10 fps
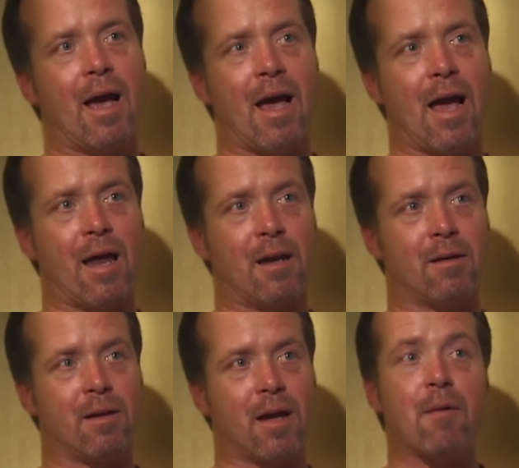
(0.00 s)
And
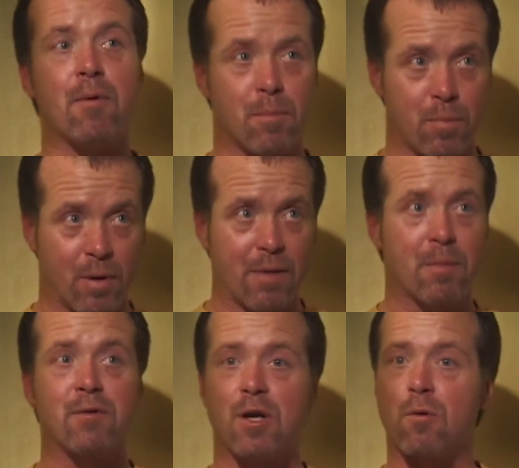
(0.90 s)
I believe me,
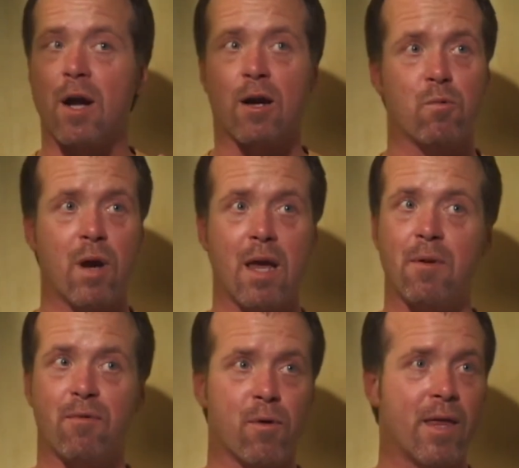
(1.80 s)
I was on record way
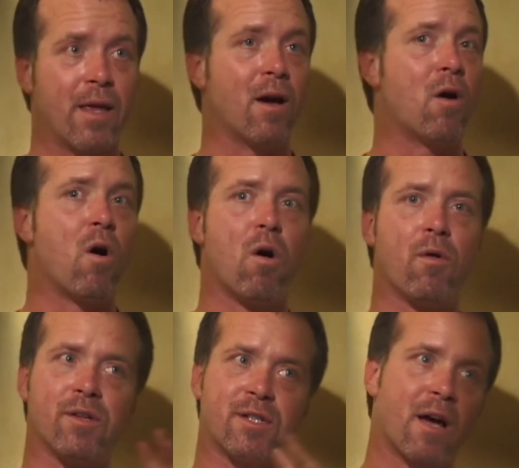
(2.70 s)
before the all
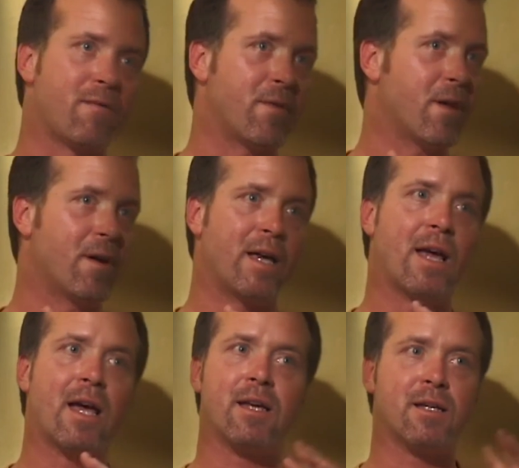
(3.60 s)
the stuff in the late
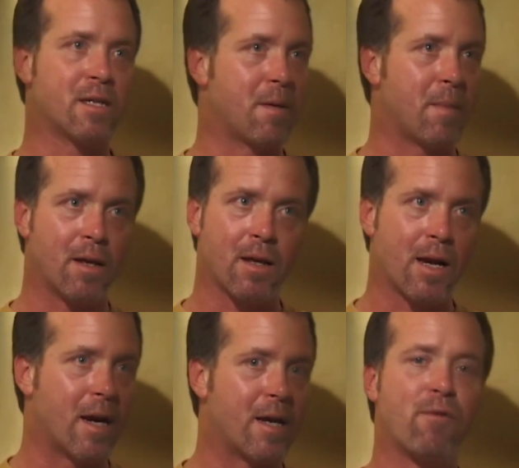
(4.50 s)
'80s. I mean,
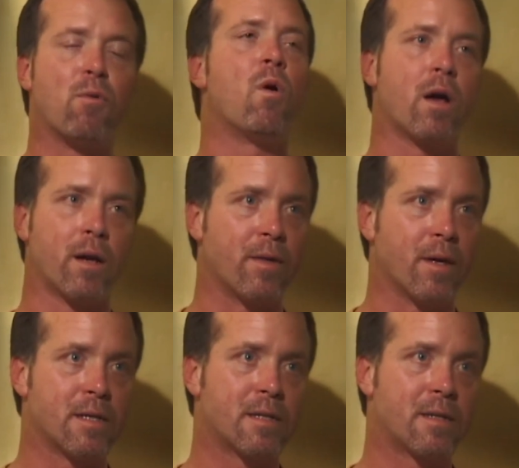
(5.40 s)
and I never wanted
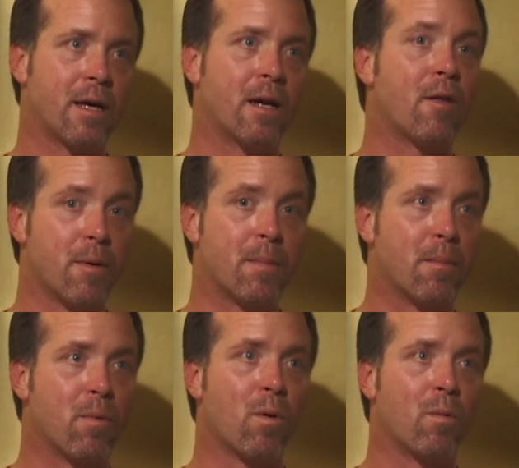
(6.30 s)
this, and other
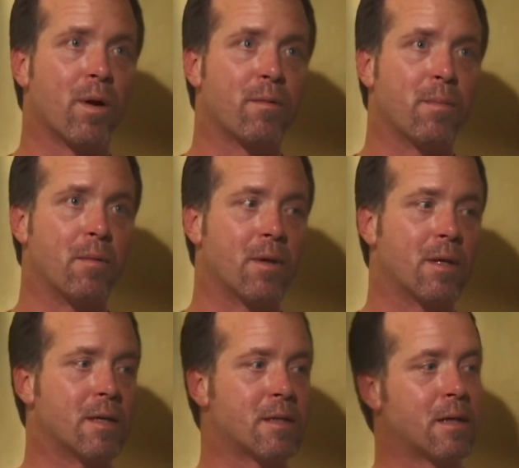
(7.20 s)
people were with me with
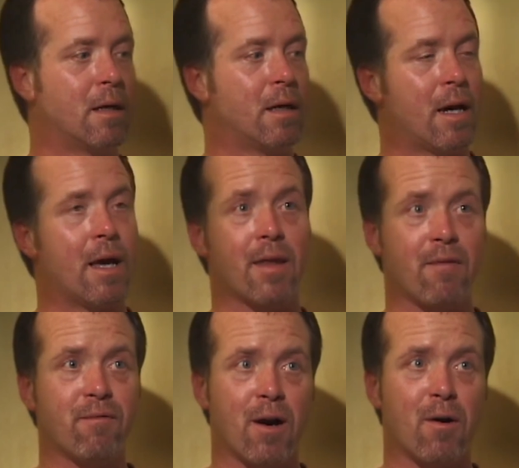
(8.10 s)
this, and
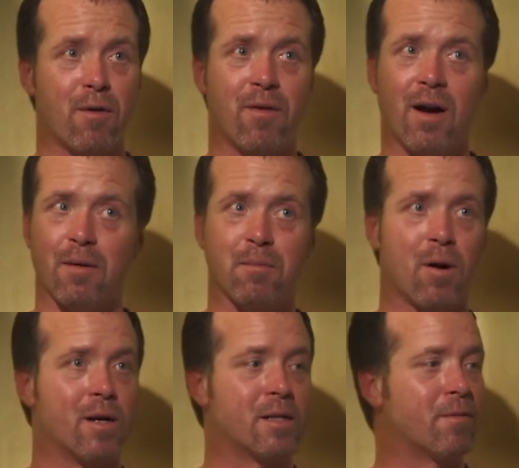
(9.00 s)
have verified
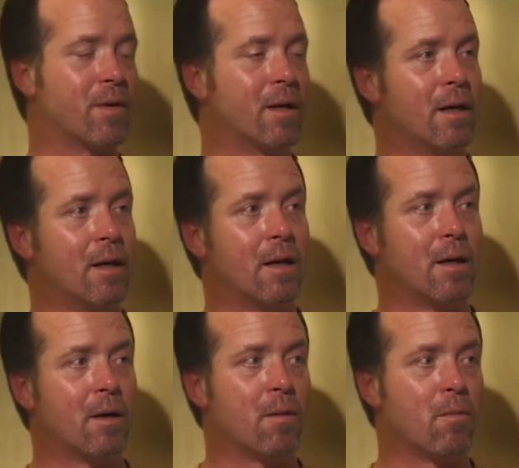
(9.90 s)
parts of it.
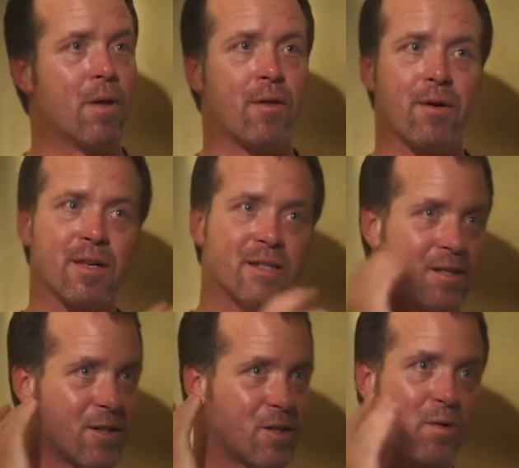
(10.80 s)
Whether this is
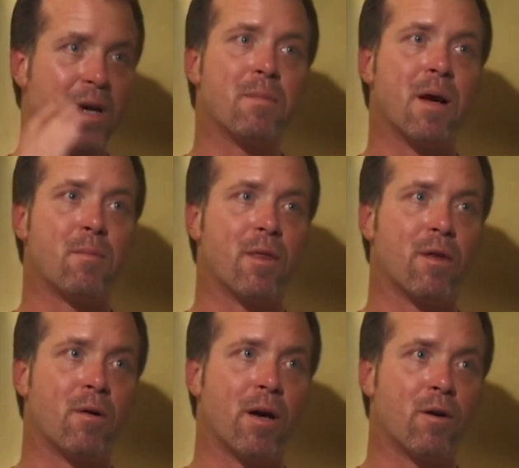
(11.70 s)
a screen memory,
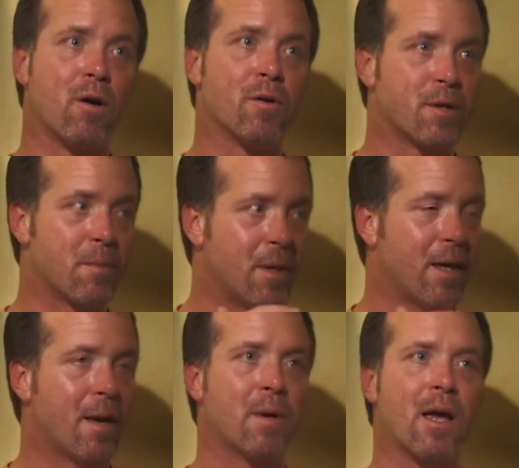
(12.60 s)
though, I don't know. This could be the
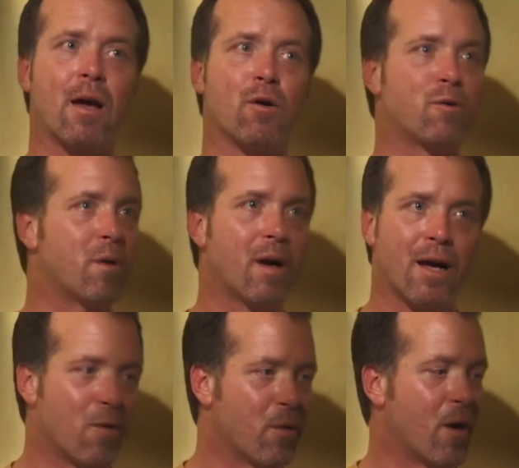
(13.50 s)
MK Ultra. I
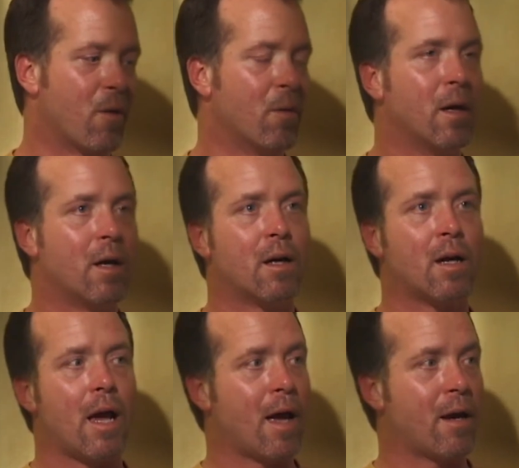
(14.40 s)
don't know.
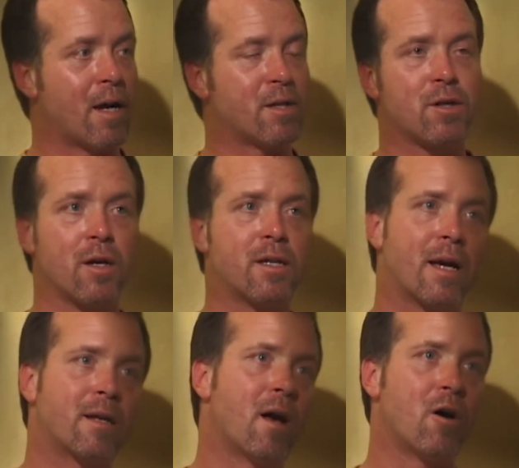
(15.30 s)
And I saw
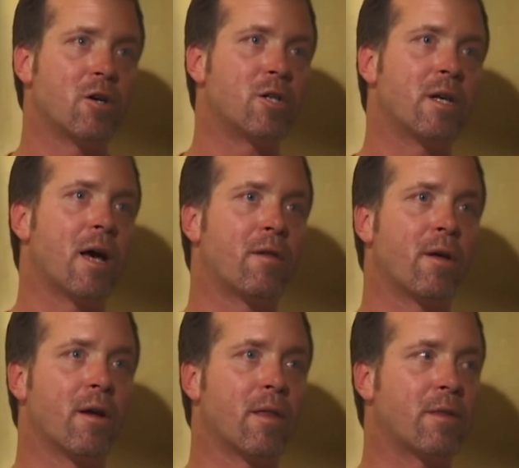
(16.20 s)
technology down
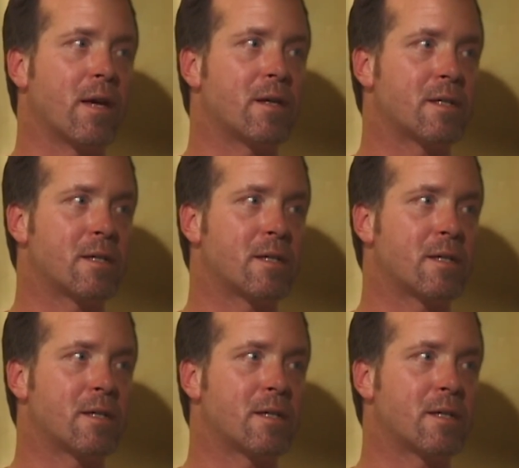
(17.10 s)
there that they,